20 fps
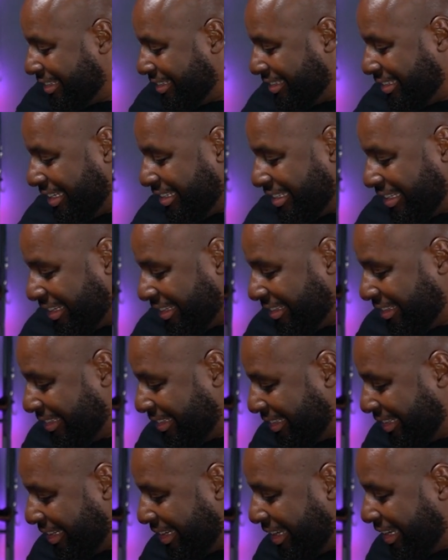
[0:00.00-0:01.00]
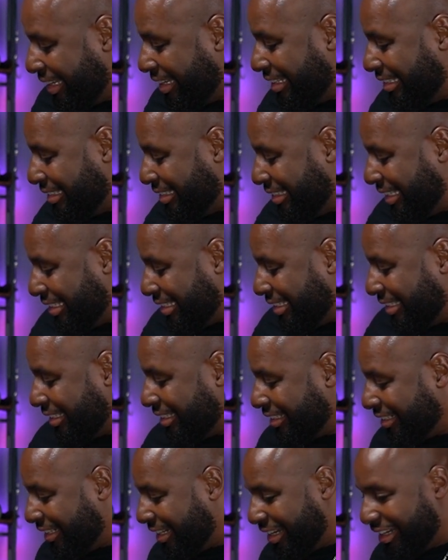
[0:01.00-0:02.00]
Zieten, Zieten,
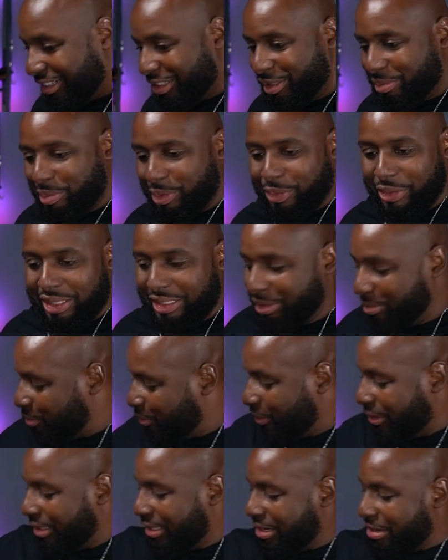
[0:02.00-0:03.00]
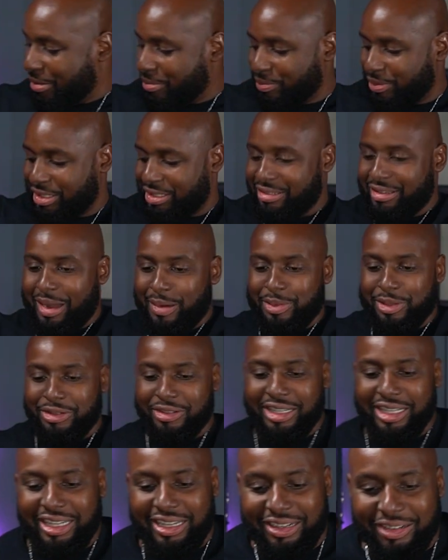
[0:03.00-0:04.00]
Ah, good boy, good boy. Now I'm
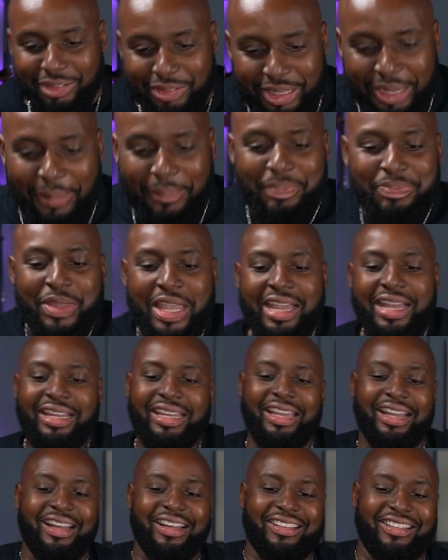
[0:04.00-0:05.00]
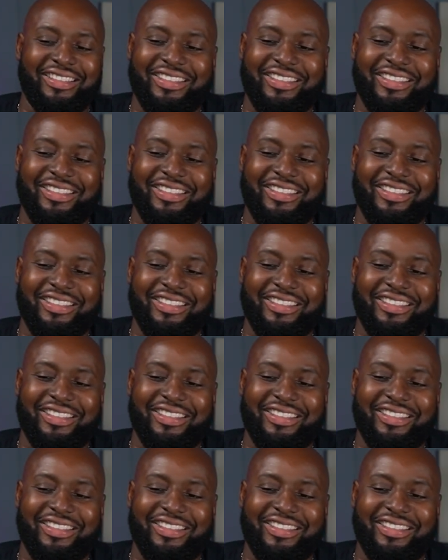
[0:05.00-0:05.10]
slobbering again. Okay. Yeah.